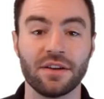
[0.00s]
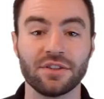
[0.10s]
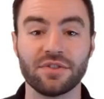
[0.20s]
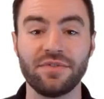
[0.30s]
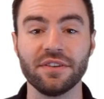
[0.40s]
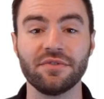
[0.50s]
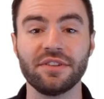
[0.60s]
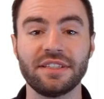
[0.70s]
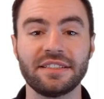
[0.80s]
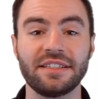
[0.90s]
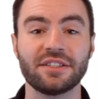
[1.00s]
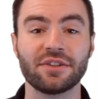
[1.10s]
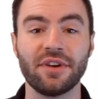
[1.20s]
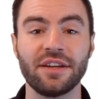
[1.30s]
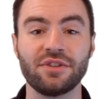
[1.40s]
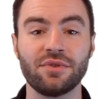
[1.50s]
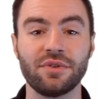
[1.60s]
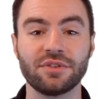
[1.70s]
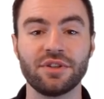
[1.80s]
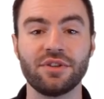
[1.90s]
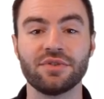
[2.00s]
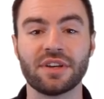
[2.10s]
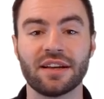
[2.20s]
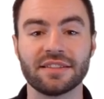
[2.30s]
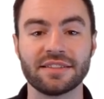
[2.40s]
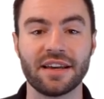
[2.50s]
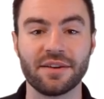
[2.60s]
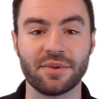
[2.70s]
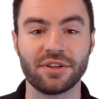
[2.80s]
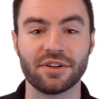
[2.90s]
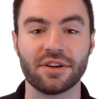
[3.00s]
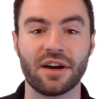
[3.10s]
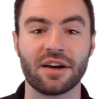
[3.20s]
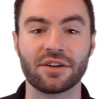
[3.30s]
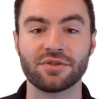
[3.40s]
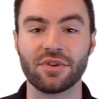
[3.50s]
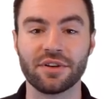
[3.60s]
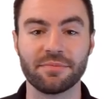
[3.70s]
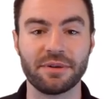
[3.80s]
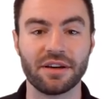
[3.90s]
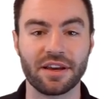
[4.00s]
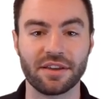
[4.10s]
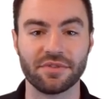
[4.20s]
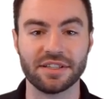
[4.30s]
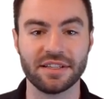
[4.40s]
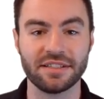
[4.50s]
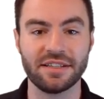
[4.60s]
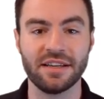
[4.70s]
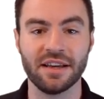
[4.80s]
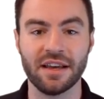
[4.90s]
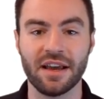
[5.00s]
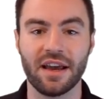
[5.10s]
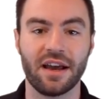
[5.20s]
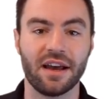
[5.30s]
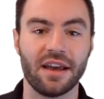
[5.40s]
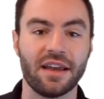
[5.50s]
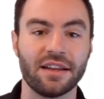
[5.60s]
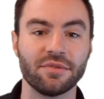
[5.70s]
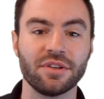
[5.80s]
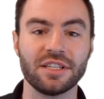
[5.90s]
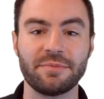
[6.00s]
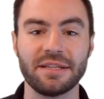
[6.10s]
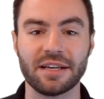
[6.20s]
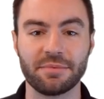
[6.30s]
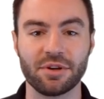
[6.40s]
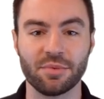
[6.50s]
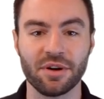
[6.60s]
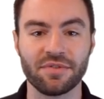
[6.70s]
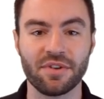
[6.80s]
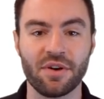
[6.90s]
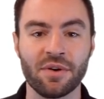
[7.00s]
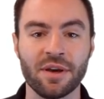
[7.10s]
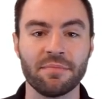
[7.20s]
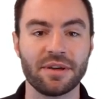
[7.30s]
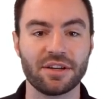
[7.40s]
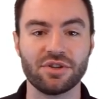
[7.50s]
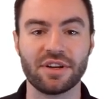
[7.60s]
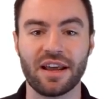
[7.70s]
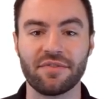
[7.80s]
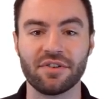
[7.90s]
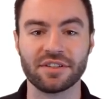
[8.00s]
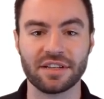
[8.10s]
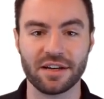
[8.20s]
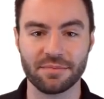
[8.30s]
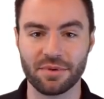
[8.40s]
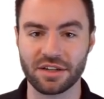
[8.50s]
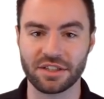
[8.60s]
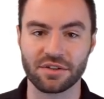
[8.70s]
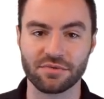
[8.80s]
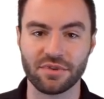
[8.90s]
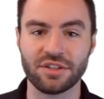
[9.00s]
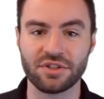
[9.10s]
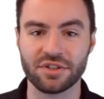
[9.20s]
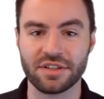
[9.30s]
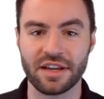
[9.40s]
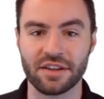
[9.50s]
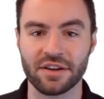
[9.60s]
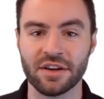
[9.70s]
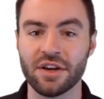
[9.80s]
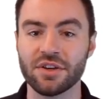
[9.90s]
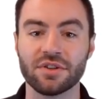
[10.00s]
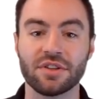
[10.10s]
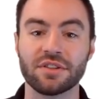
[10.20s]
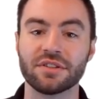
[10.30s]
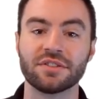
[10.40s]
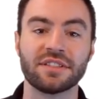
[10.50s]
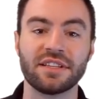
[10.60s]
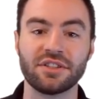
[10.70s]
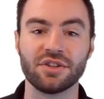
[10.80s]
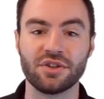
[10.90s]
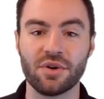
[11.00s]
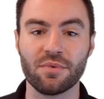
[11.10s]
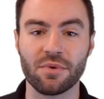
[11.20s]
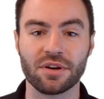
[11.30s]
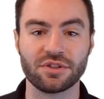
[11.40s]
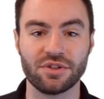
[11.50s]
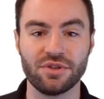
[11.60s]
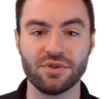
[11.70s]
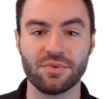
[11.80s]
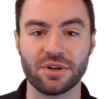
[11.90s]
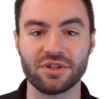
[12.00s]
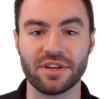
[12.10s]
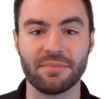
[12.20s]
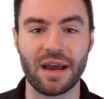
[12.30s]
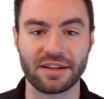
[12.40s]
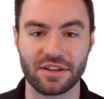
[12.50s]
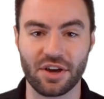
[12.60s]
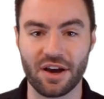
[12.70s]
So Field 360 is a great tool to use on site when you're controlling your BLK 360, and it really speeds up your workflow because you can have your entire project registered together so that there's essentially no work to do once you get back to the